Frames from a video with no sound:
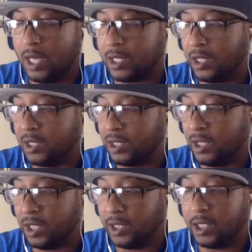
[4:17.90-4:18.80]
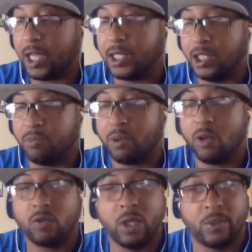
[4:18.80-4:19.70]
how could I say, like they got these
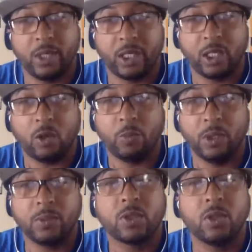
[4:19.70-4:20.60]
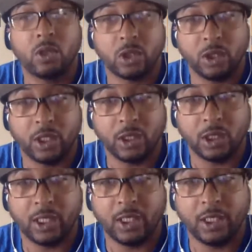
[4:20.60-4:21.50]
programs where they can open up stores and
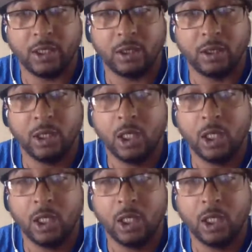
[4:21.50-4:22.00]
things of that nature.